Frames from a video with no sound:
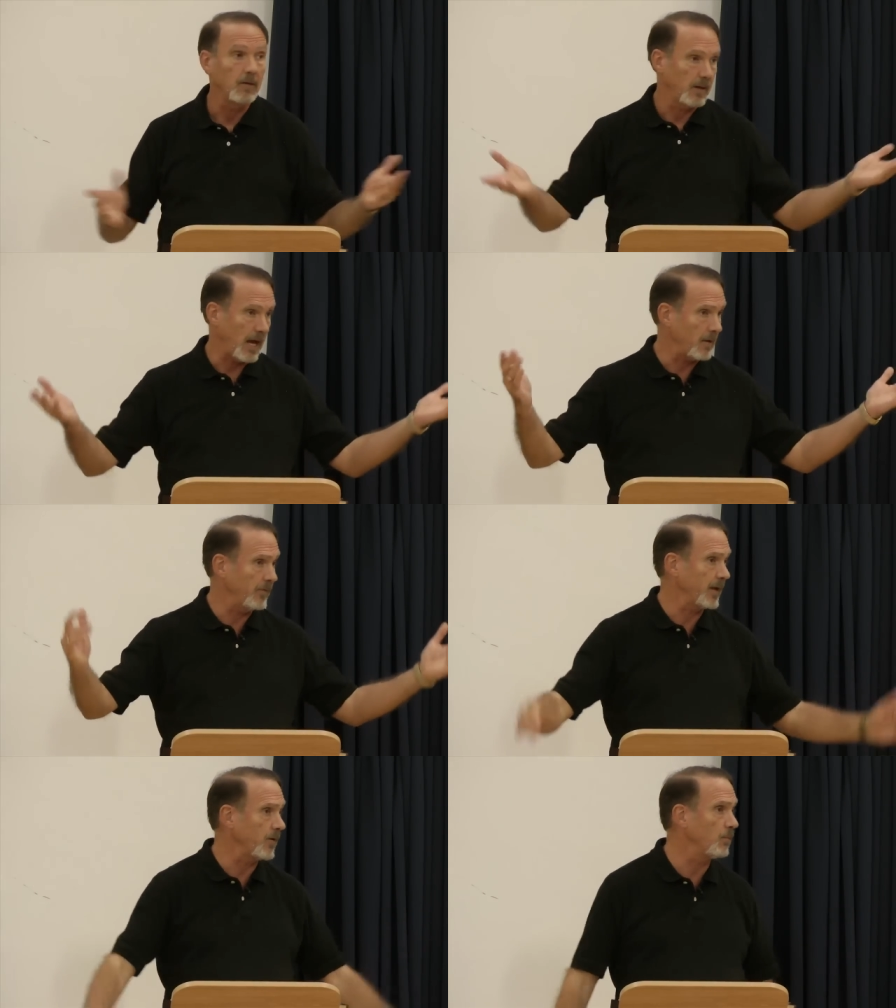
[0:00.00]
How
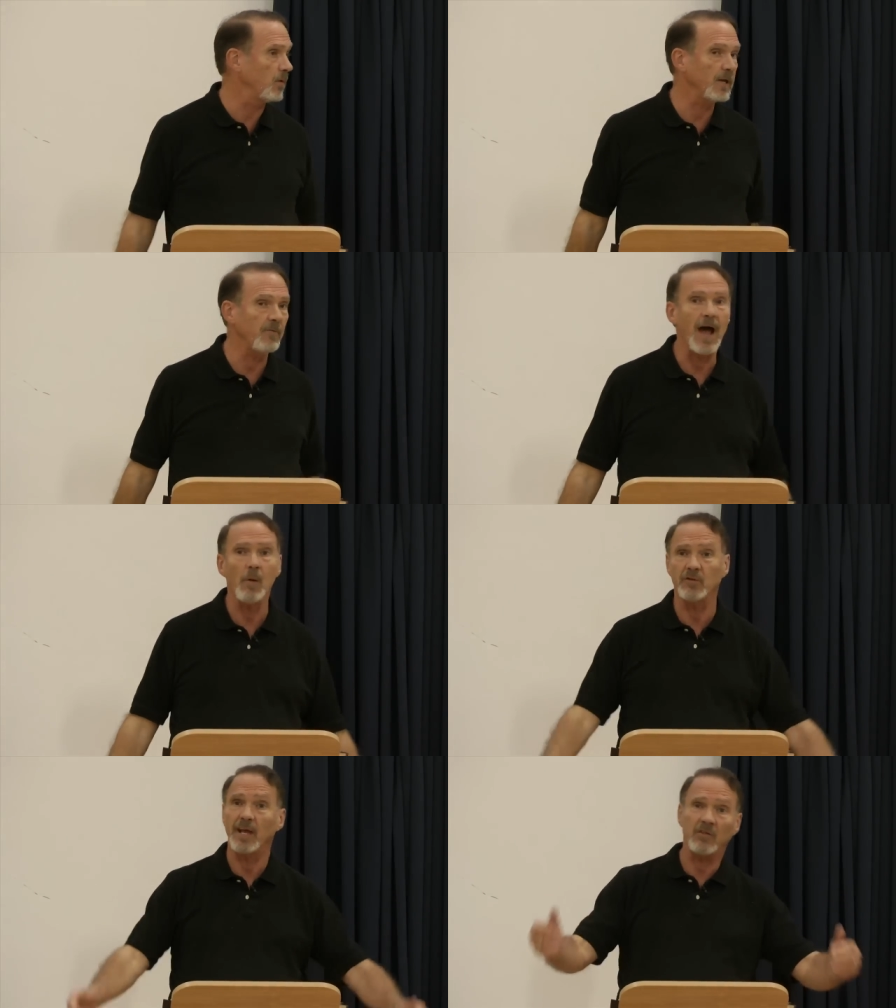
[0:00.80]
do they have unbelief? I
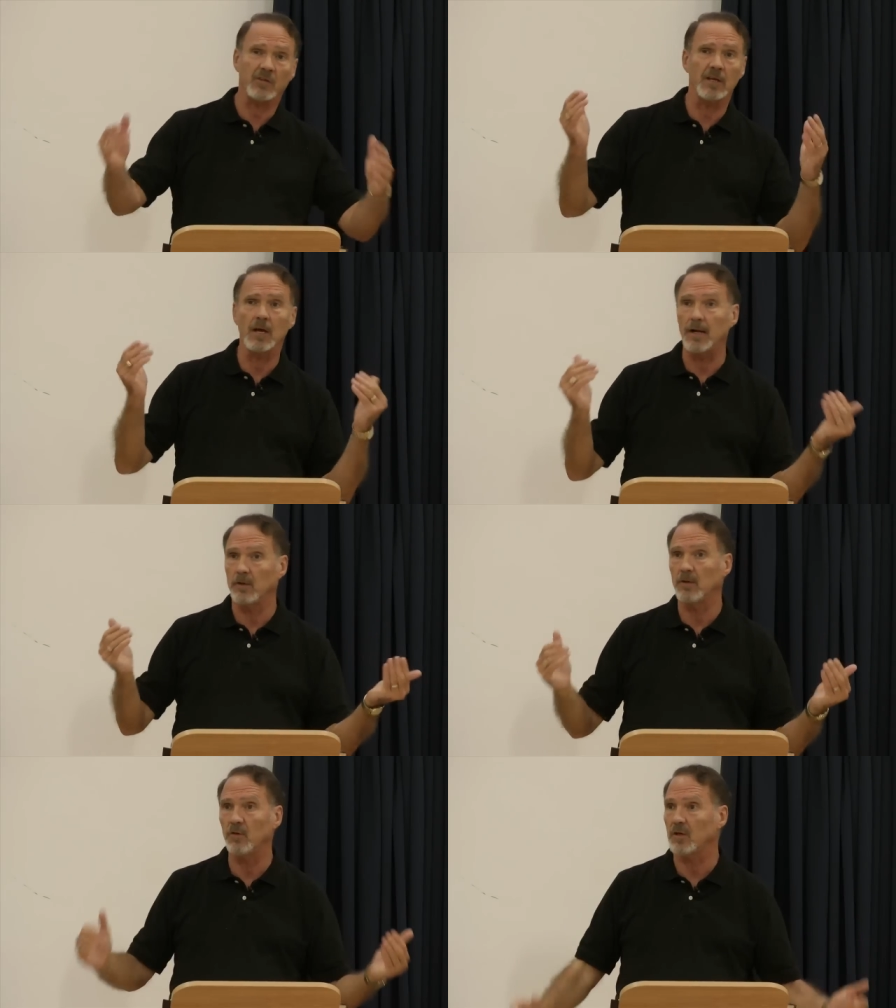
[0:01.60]
was asking God
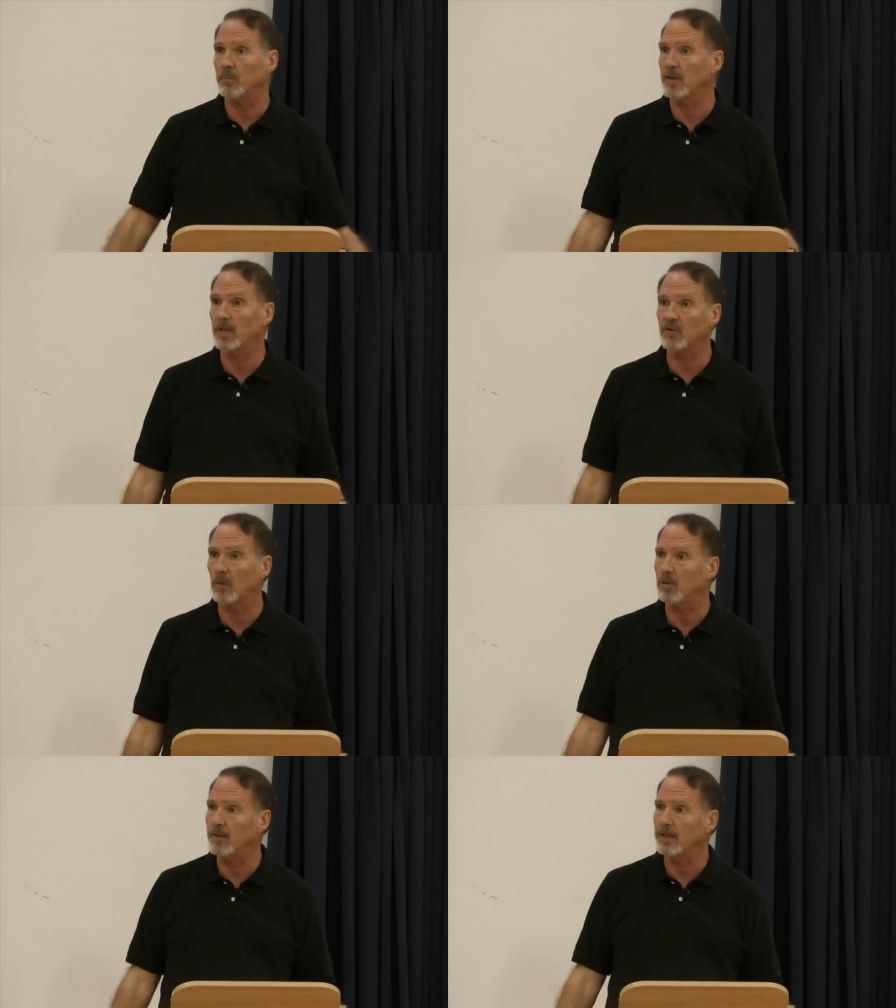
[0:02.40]
to do something he was
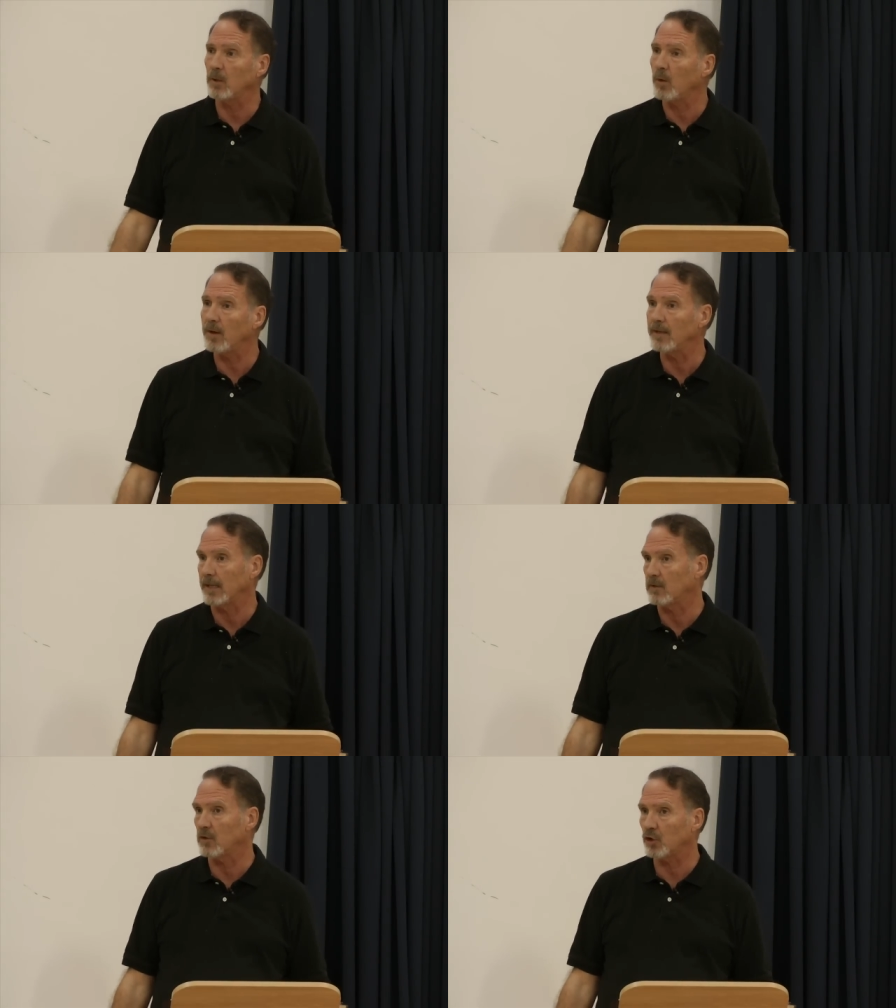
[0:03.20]
completely
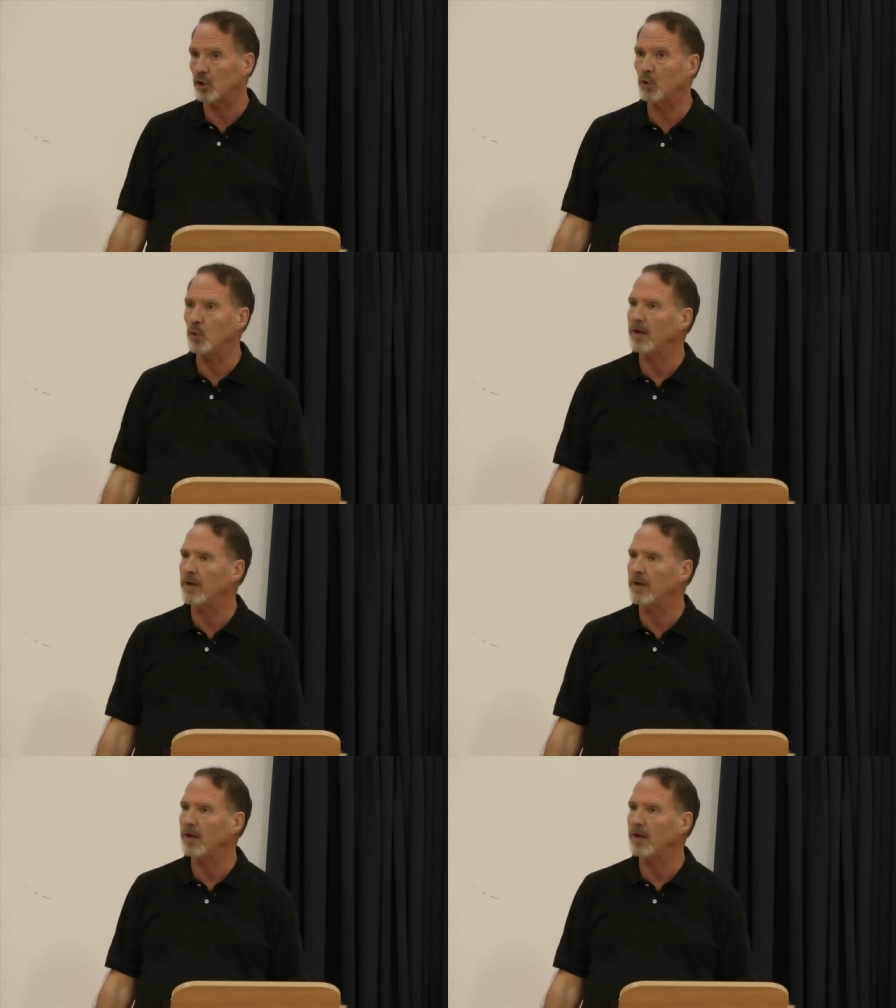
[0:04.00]
willing to do,